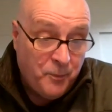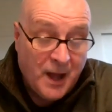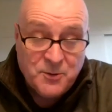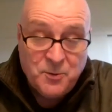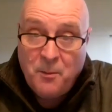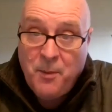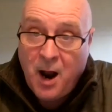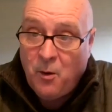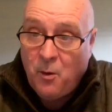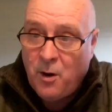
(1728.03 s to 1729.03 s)
that's where
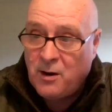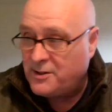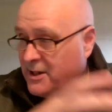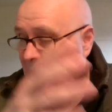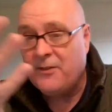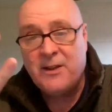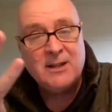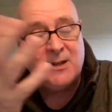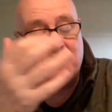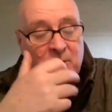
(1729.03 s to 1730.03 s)
power was, and
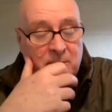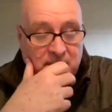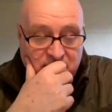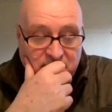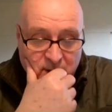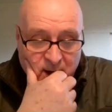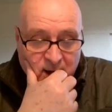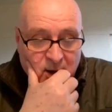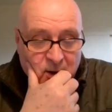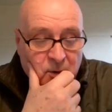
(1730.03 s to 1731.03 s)
these implements
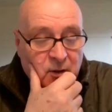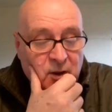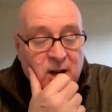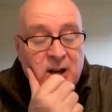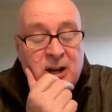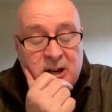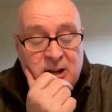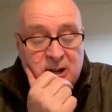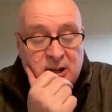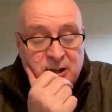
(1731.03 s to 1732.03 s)
were
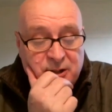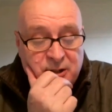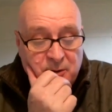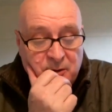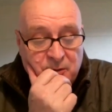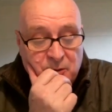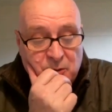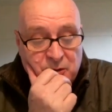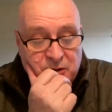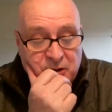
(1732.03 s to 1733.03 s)
there to
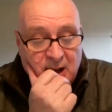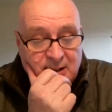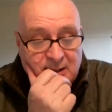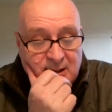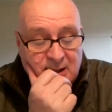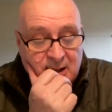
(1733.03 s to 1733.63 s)
enforce that.